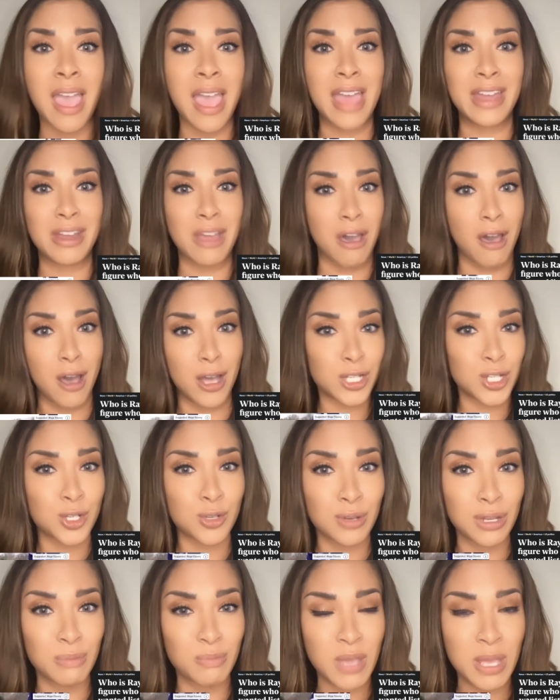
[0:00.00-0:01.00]
and
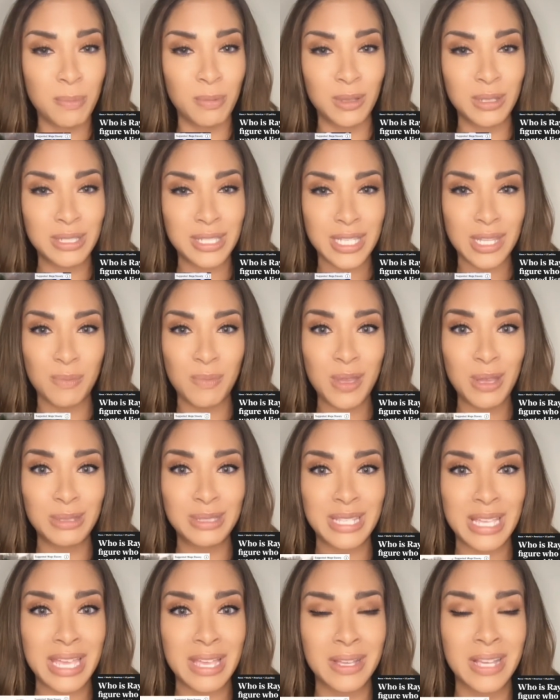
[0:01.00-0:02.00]
ushering people into the
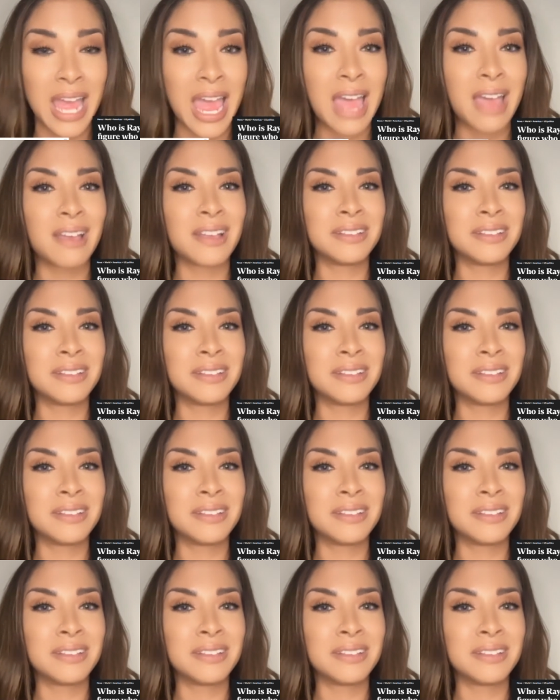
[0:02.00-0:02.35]
building,